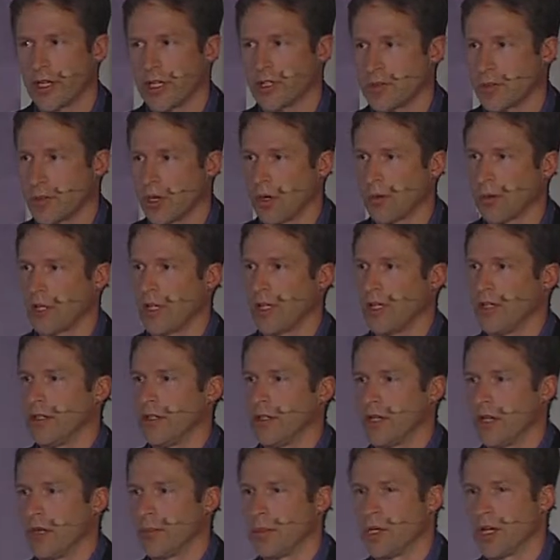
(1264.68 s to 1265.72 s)
gets propagated to
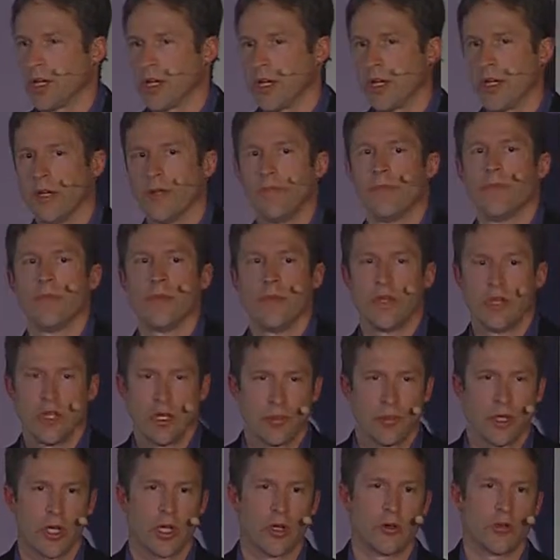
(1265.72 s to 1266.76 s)
the API, and the
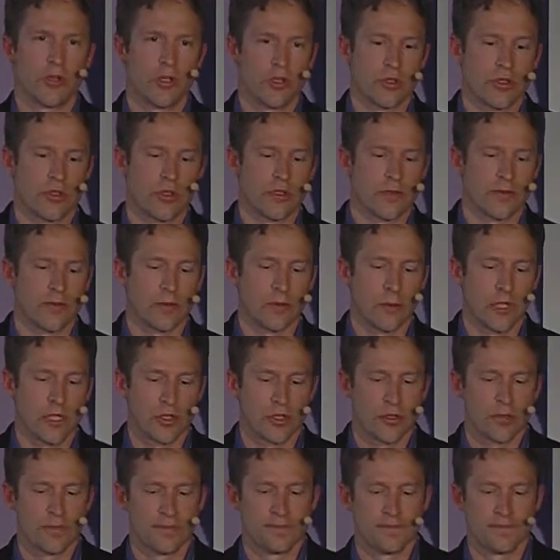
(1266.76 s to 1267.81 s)
API returns information.